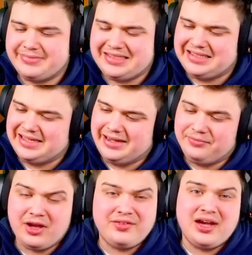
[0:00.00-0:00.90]
Yeah,
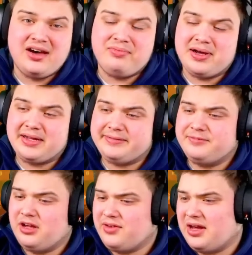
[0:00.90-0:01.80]
not even half back.
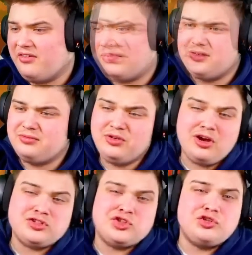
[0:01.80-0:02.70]
Not even half back. We
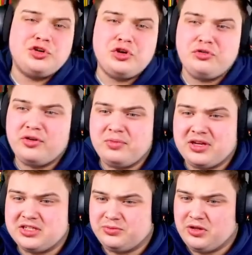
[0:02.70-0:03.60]
got screwed over
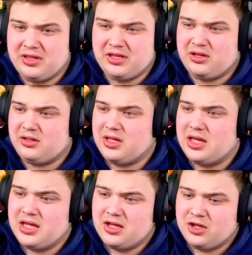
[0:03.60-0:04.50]
because we only
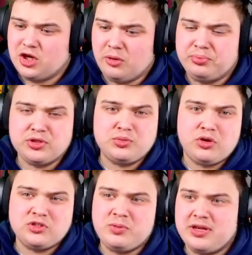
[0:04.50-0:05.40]
got plus
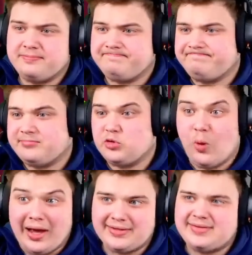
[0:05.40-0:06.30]
one spin
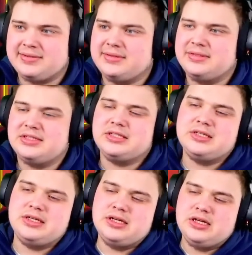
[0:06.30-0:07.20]
twice.
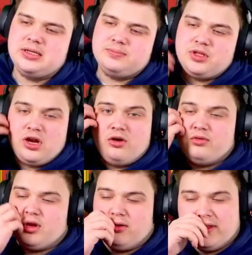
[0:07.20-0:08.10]
Um, you don't you
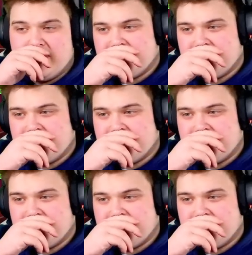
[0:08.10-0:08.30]
don't want that.